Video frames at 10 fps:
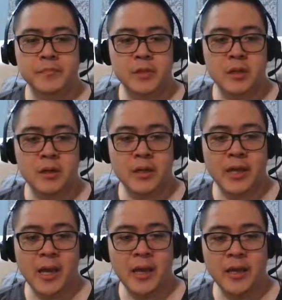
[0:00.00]

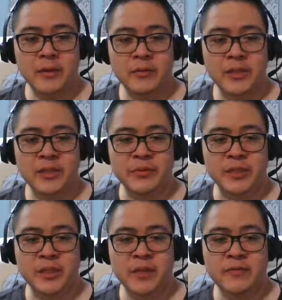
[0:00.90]
Okay, energy
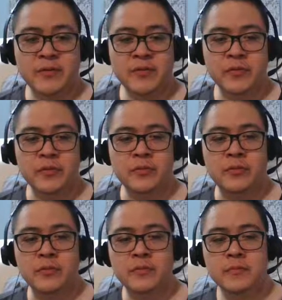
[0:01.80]
reserve
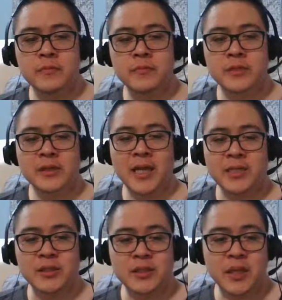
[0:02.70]
to
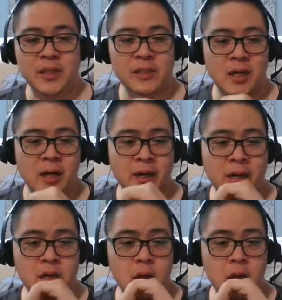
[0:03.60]
chance to stun target.